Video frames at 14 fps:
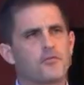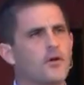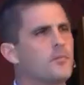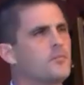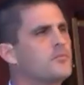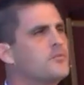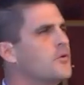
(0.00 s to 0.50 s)

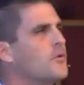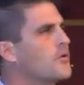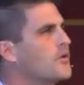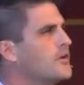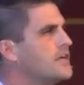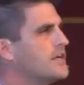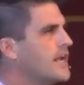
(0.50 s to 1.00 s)
from
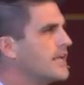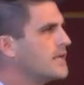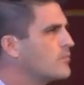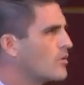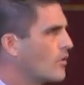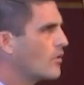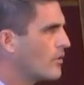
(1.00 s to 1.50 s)
your
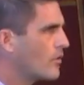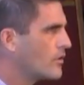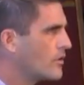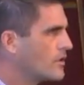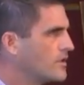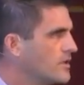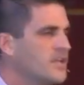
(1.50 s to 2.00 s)

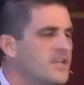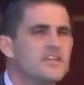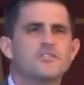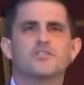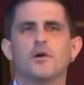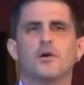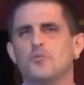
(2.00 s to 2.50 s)
neighborhood,
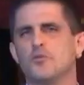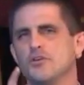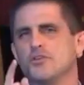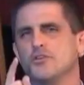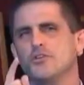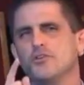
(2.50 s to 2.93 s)
someone